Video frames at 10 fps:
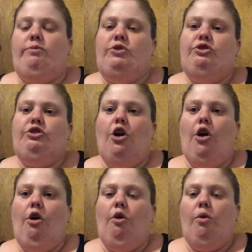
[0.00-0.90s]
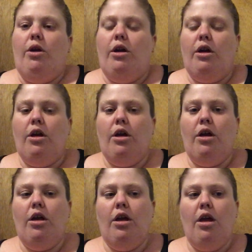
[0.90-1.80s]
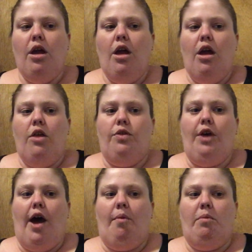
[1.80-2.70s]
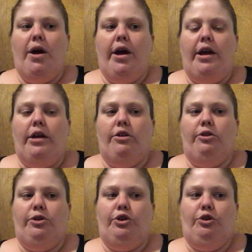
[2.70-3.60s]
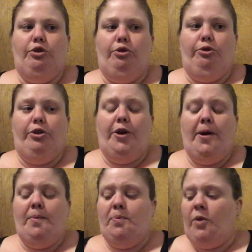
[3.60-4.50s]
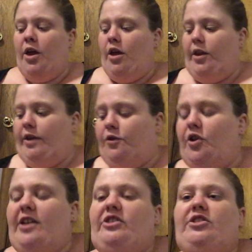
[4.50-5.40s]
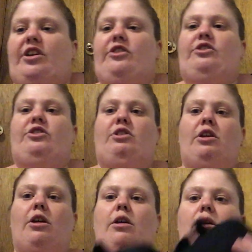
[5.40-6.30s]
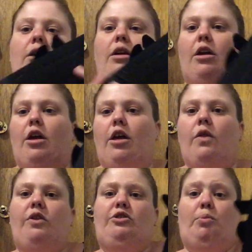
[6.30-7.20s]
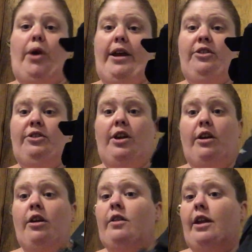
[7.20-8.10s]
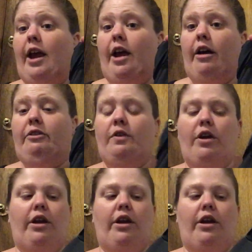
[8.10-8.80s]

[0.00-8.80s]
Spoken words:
So that might include, like for instance, this brace here that I have.